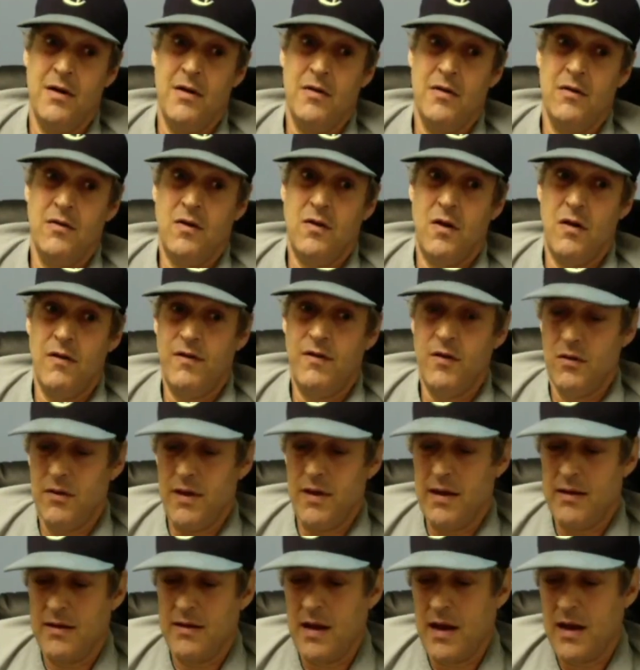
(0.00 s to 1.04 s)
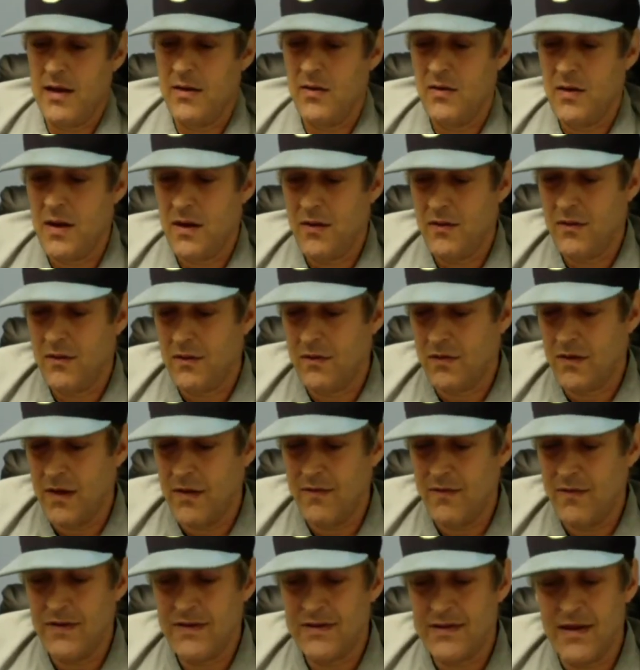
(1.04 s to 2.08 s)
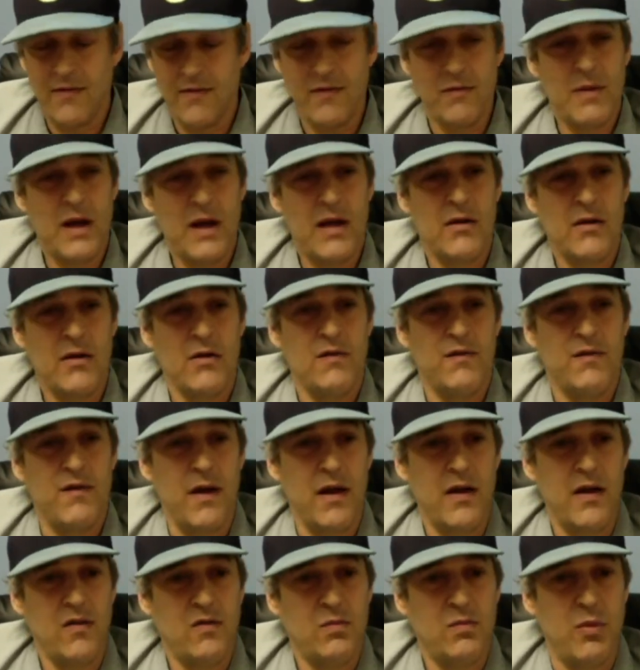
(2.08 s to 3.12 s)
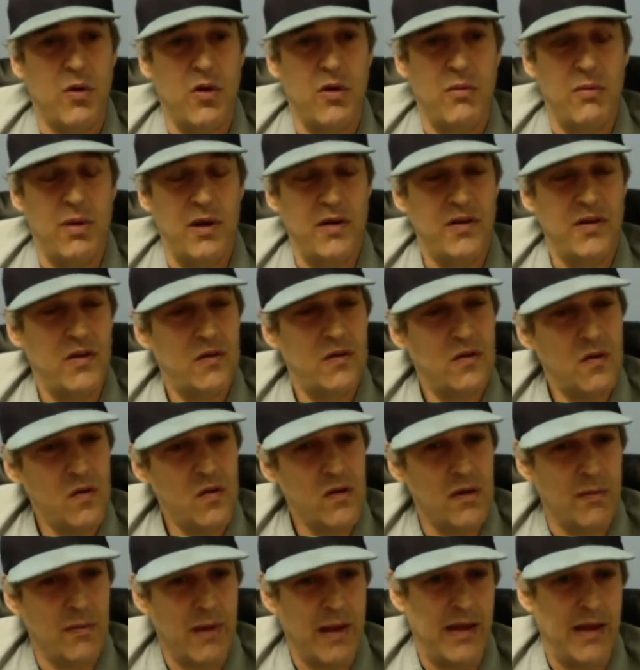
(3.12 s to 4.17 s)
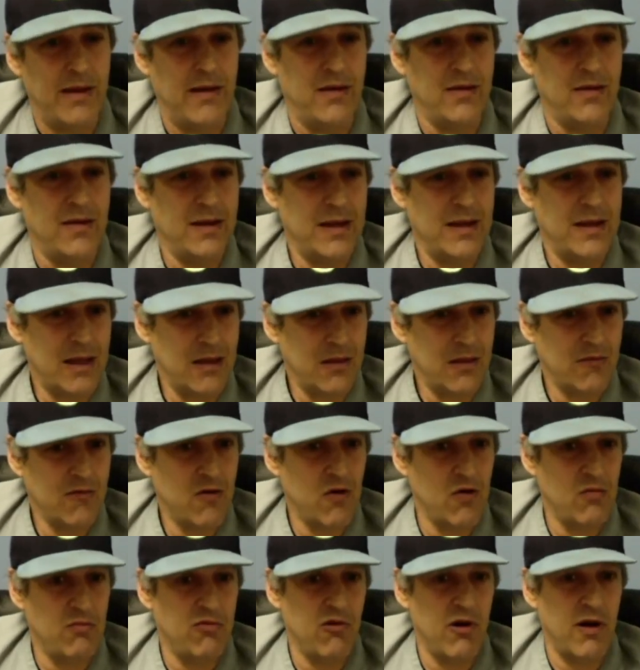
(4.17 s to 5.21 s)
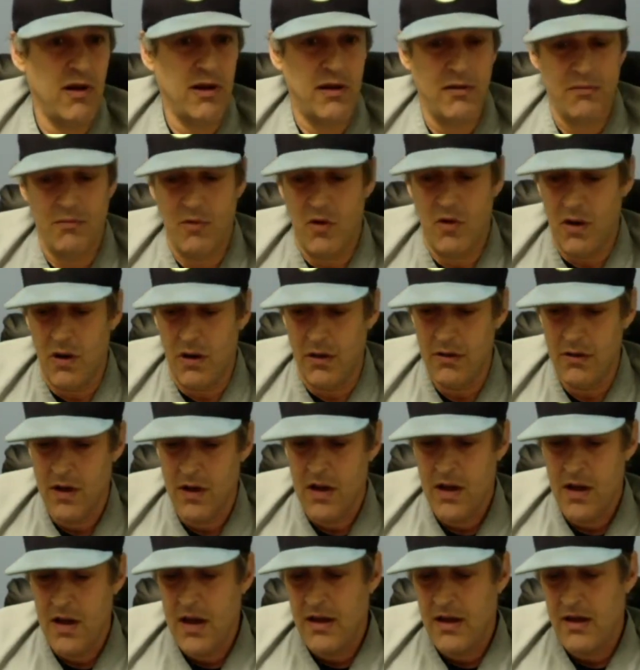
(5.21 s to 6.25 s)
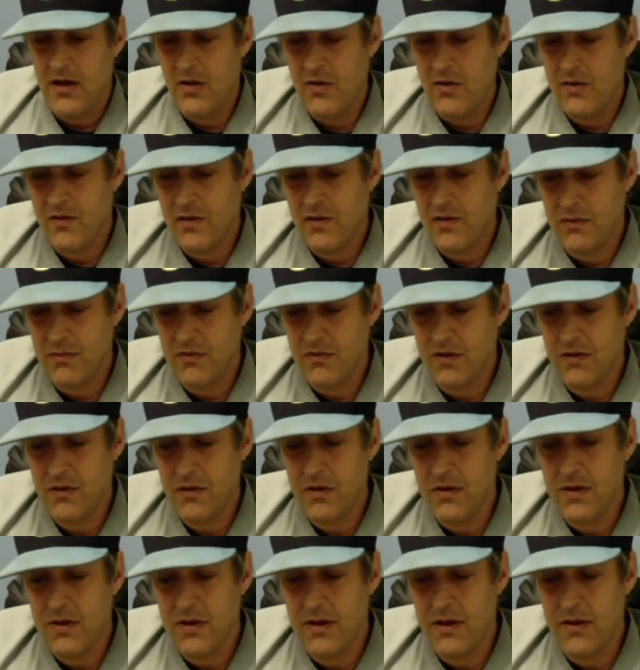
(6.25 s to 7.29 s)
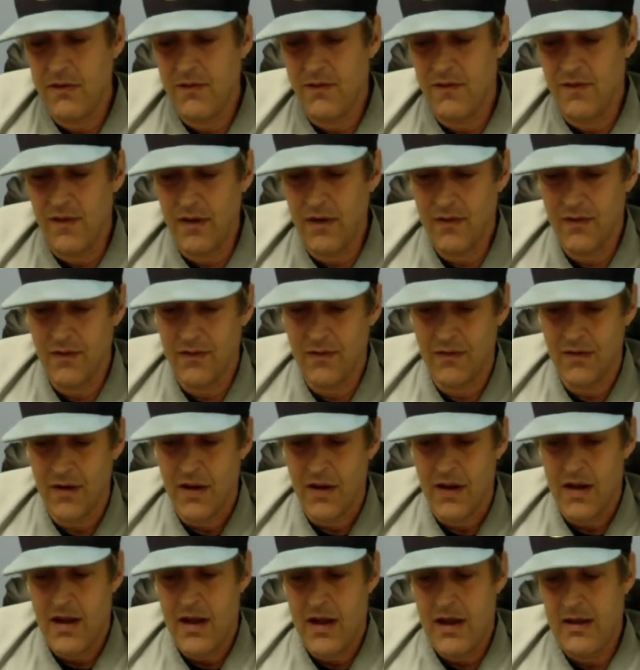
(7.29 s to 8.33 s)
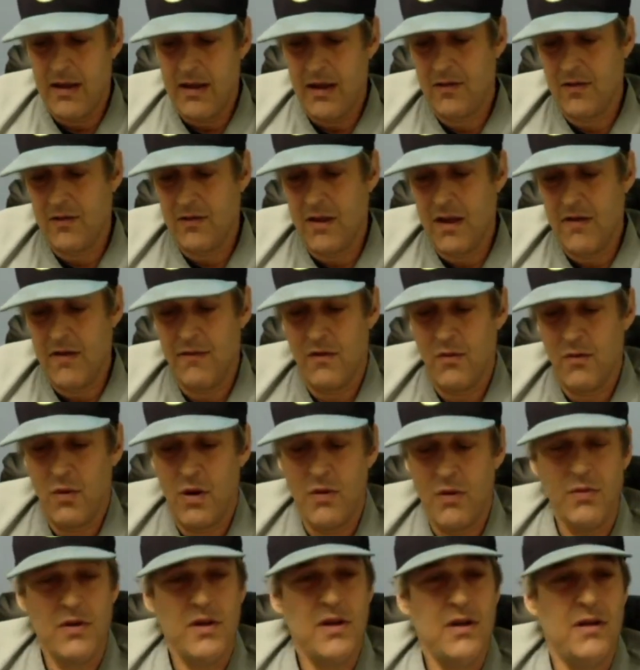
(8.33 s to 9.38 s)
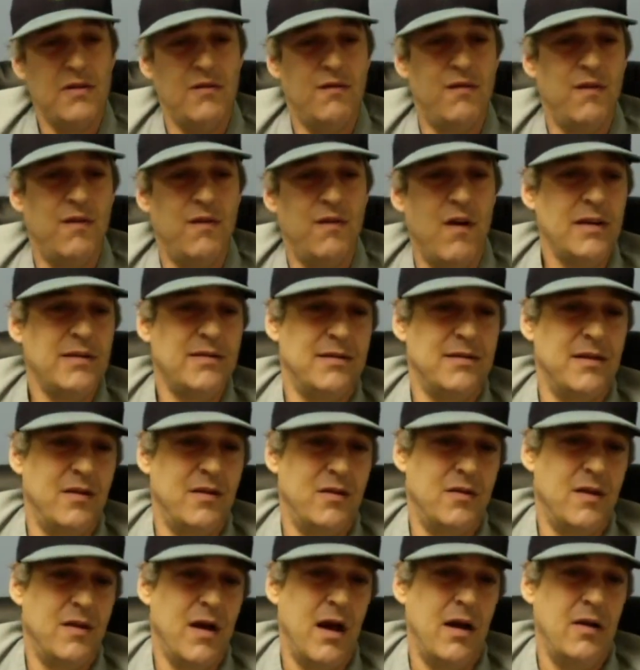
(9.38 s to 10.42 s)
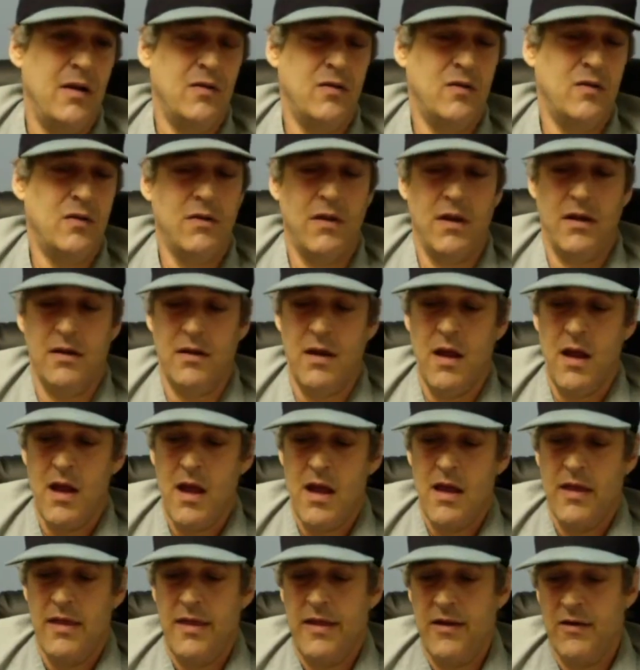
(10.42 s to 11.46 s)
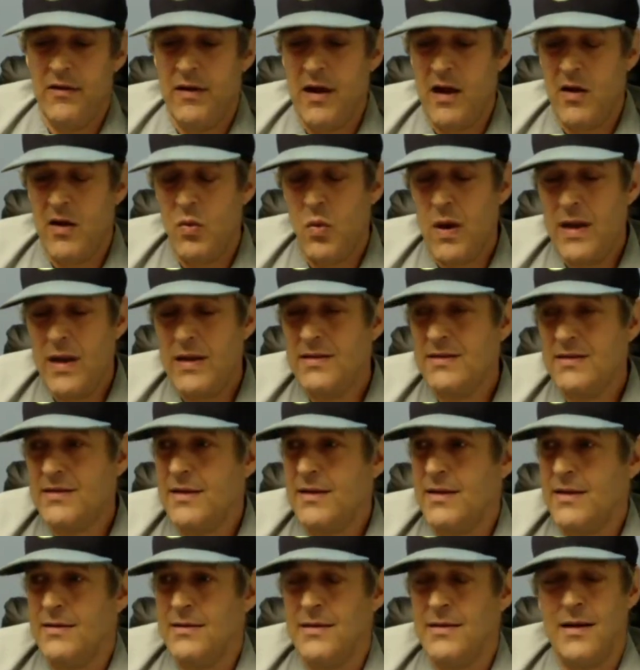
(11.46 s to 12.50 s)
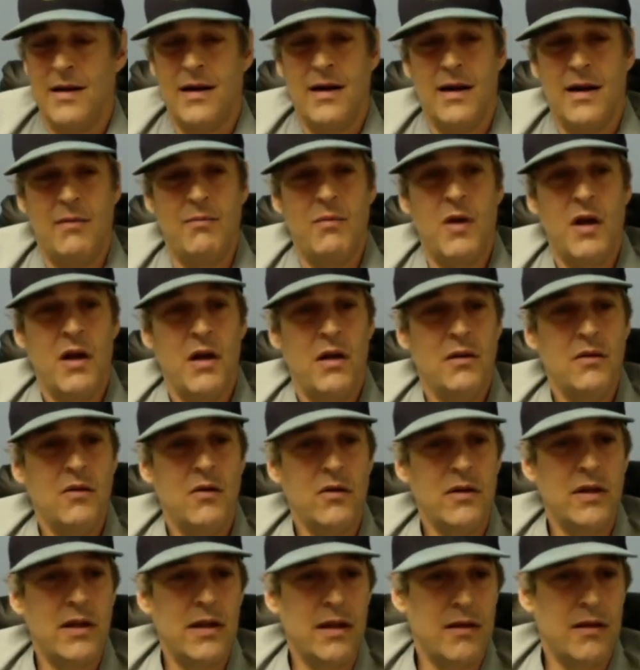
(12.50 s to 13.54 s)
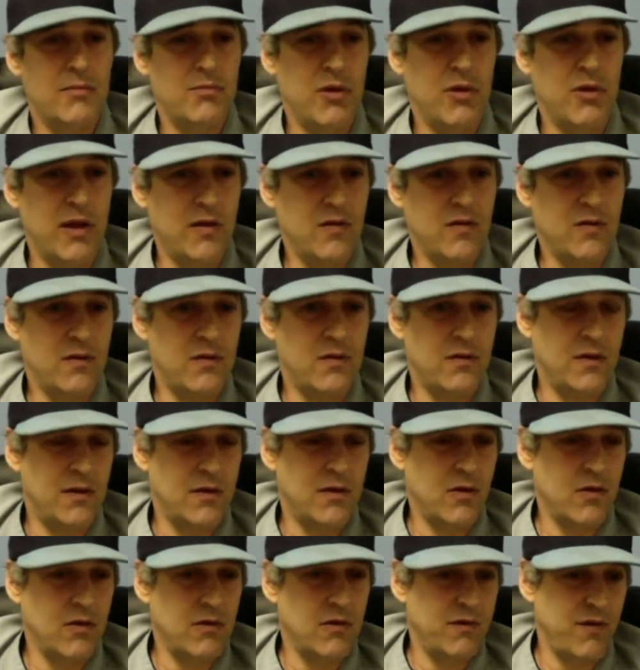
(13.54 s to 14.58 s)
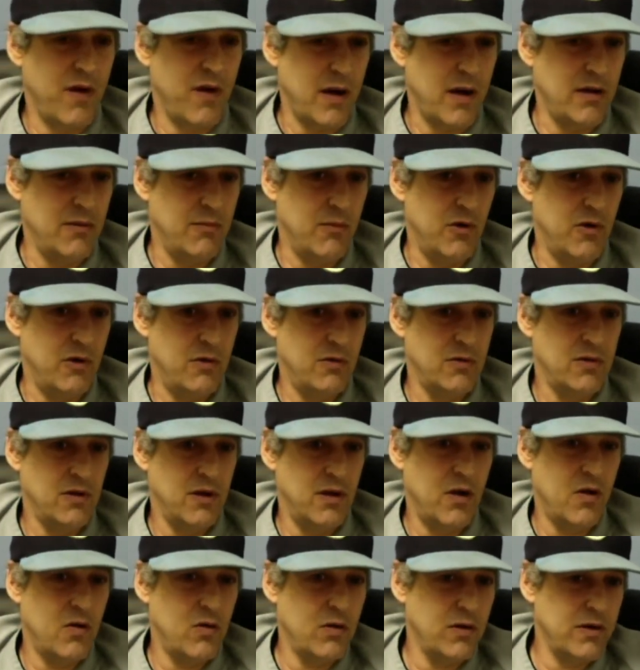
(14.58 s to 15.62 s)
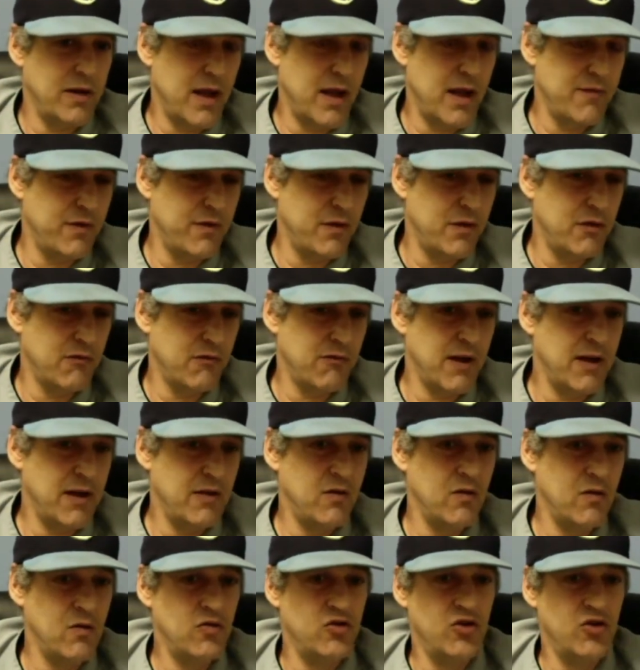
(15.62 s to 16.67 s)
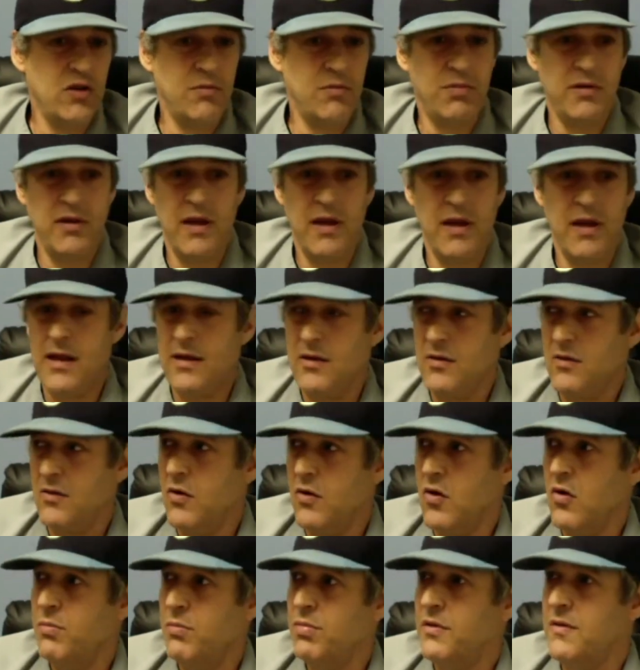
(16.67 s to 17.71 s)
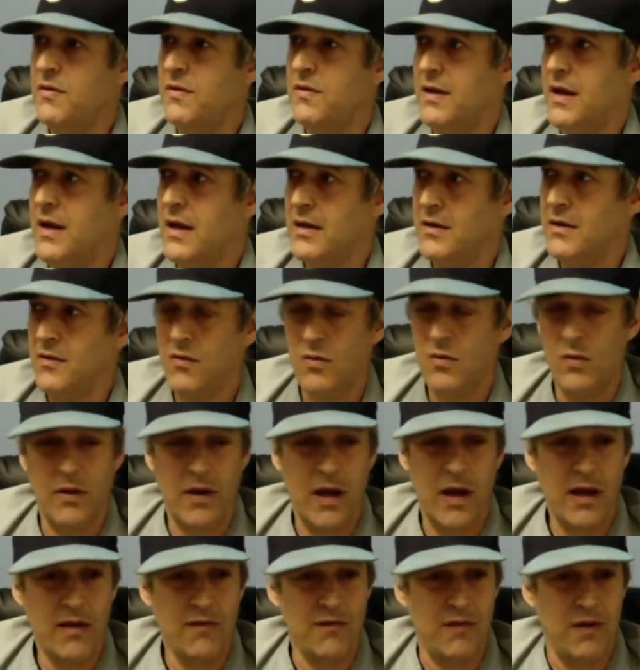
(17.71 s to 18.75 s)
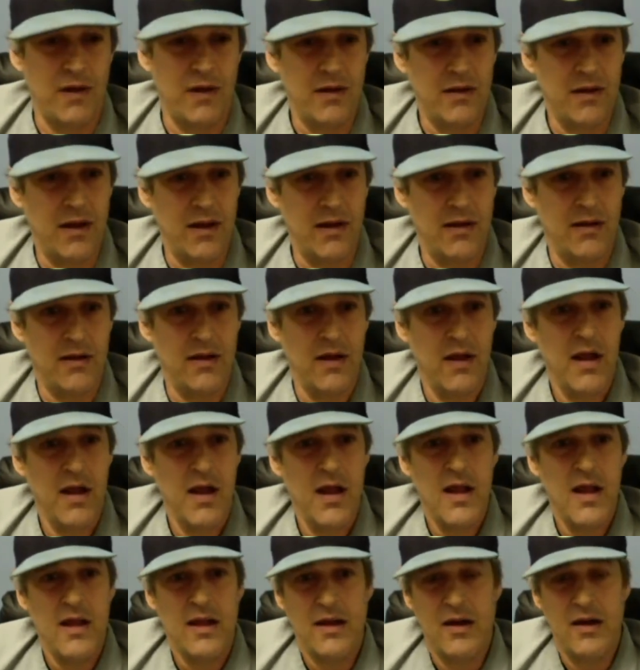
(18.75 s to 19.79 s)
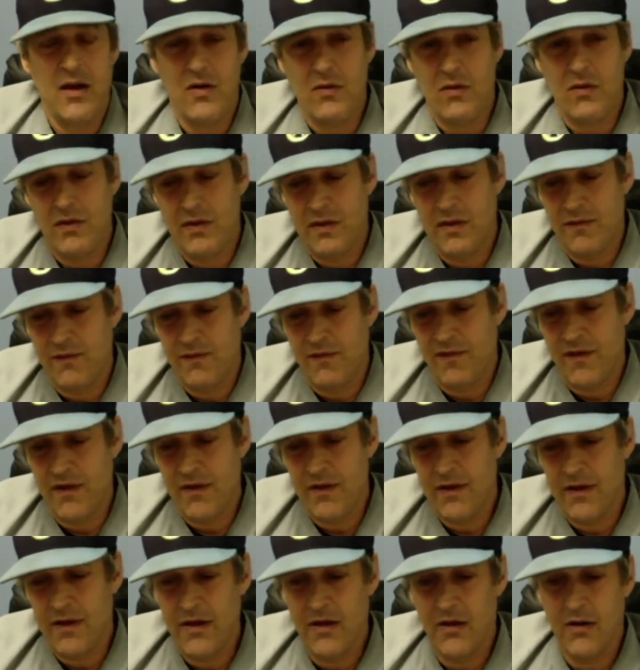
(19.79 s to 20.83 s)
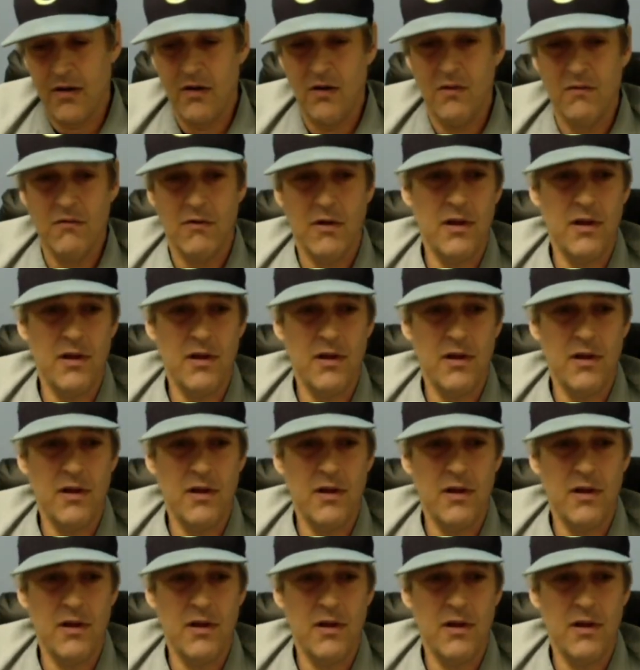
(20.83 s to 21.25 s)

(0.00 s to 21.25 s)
So if you're that guy who has a 77-mile-an-hour fastball, but you do command it, you can throw a breaking ball. In terms of looking at fits and next level, what would you advise these guys so that they're not wasting time looking at places that aren't viable, or you have a 3.2 GPA and you're hoping to get into an Ivy. Like, the fit here really